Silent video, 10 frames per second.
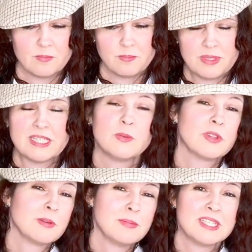busy
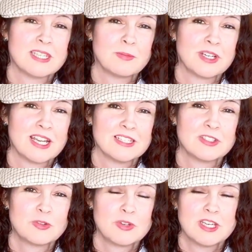with The Midsummer
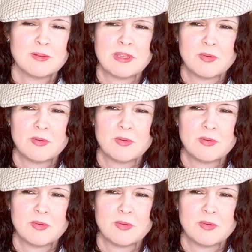Night's Dream. He